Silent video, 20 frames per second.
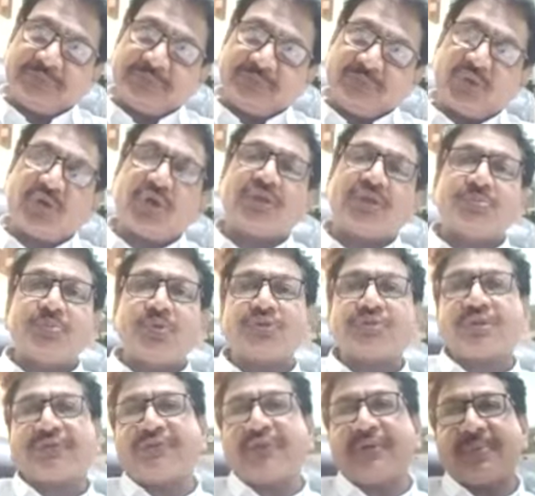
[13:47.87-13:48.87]
because most
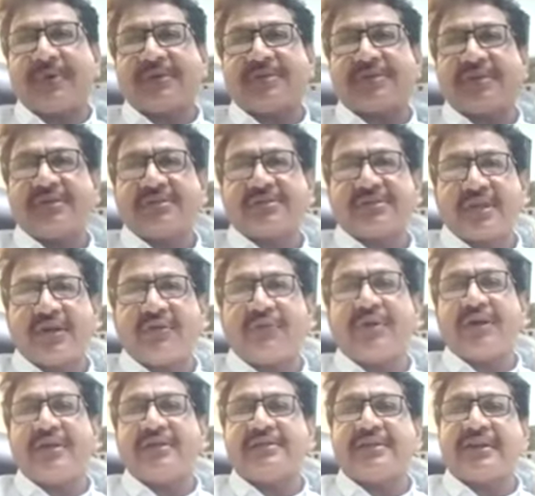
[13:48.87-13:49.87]
of the patients
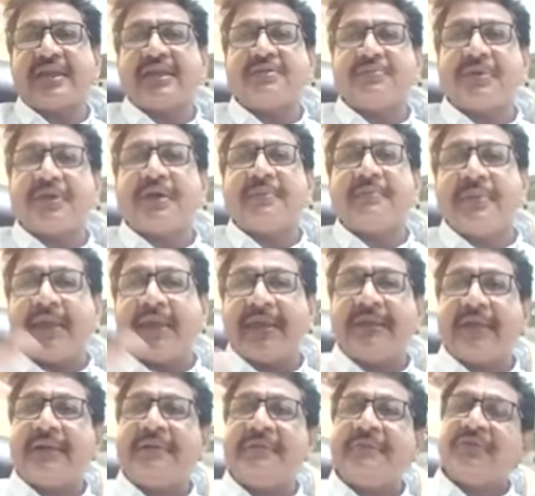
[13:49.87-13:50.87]
nowadays, it has become like
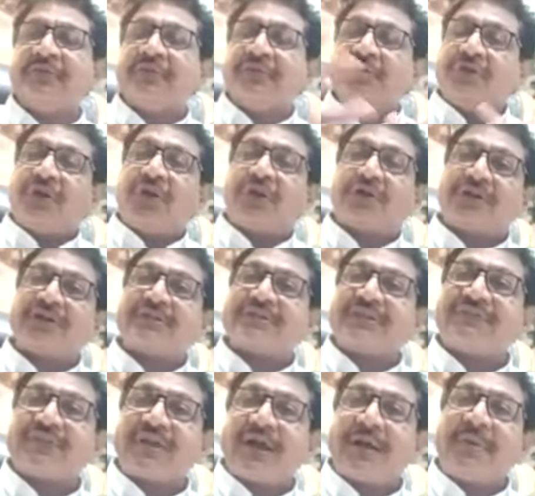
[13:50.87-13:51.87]
that. Doctors have
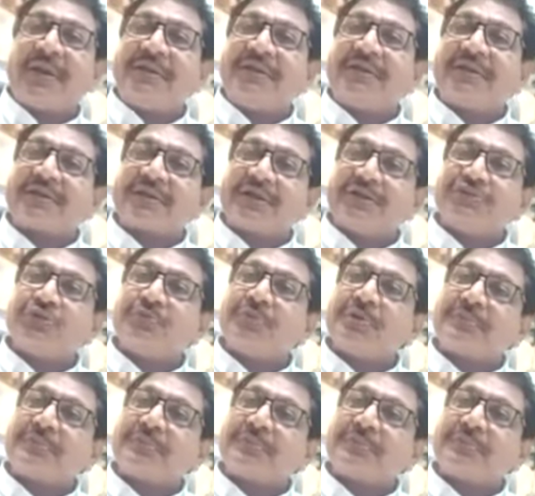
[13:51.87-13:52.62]
come under Consumer